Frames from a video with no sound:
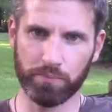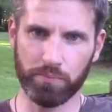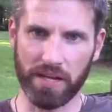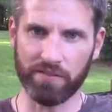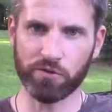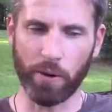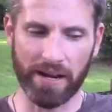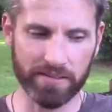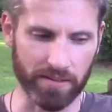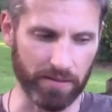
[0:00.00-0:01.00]
day of
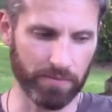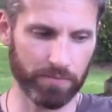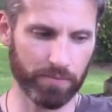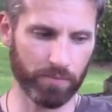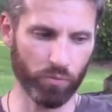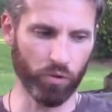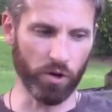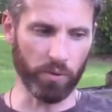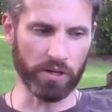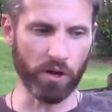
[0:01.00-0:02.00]
transit where
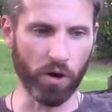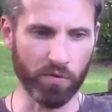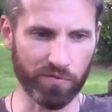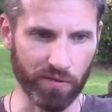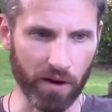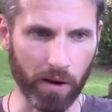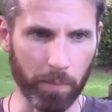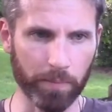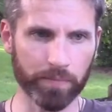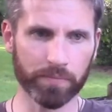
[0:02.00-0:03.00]
we go
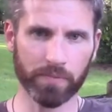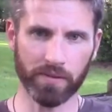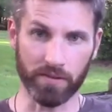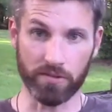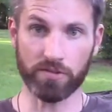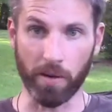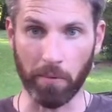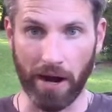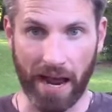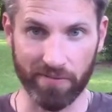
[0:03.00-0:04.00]
from the
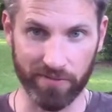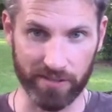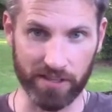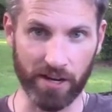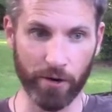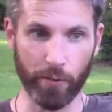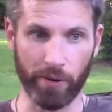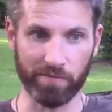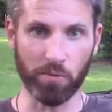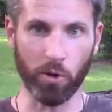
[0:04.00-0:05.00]
summer half of the year where we
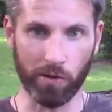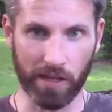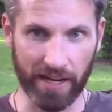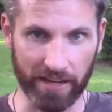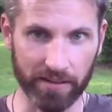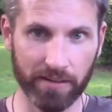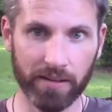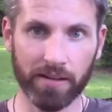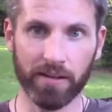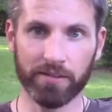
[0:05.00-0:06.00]
have more light
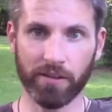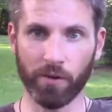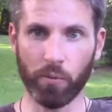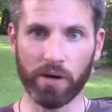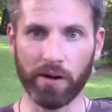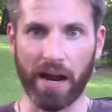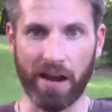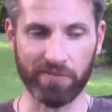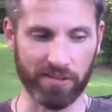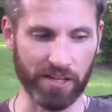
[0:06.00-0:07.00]
to the winter
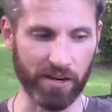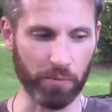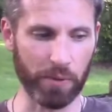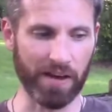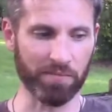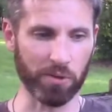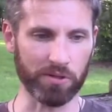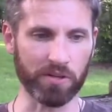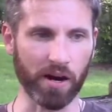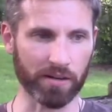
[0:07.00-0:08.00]
half of the year when we have more
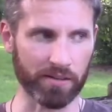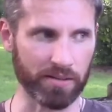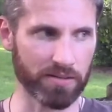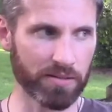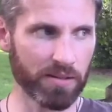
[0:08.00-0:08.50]
darkness.